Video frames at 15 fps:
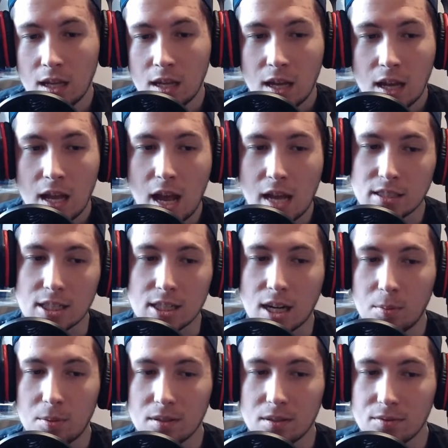There's a
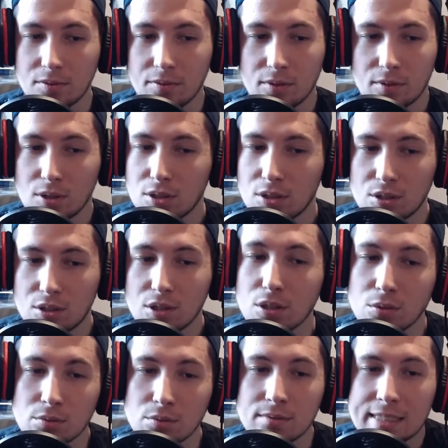couple of
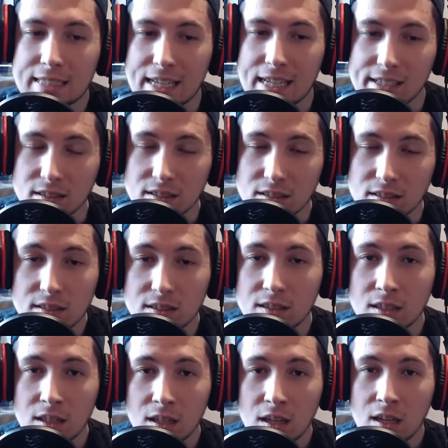cool scenes.
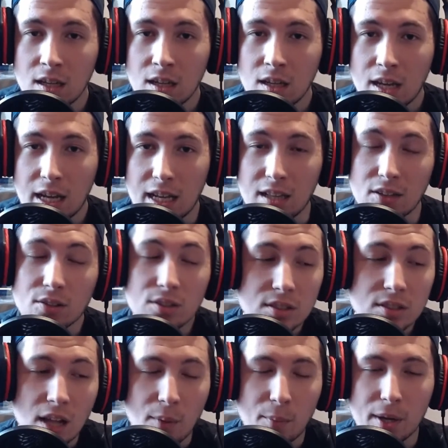It
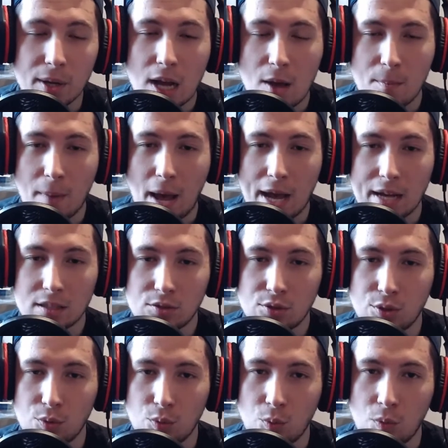looks like we're going back
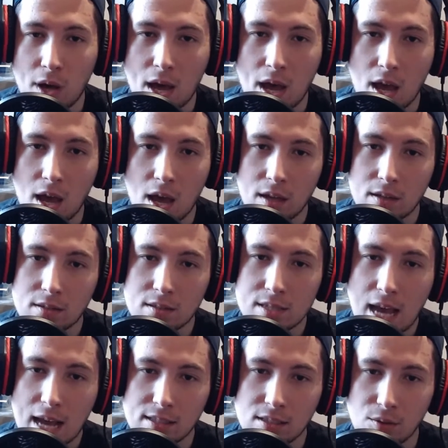to
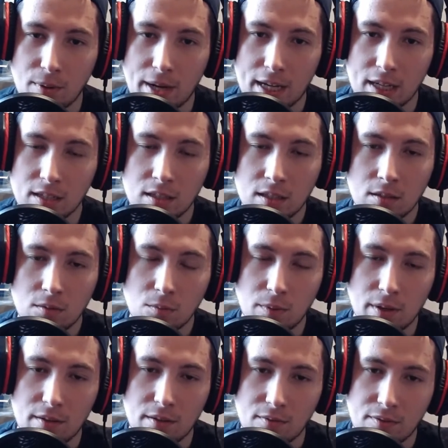Tatooine
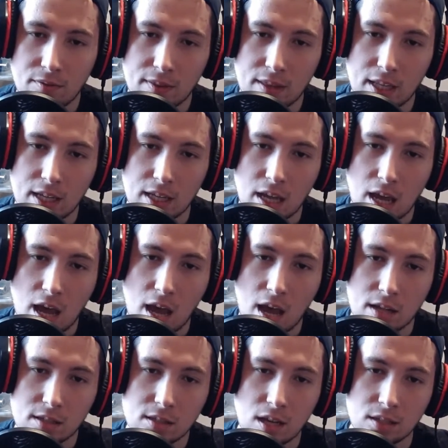with the
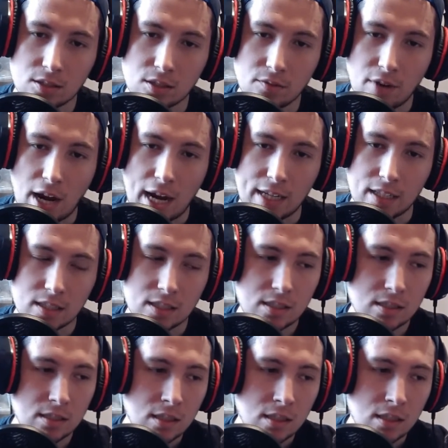Tusken Raiders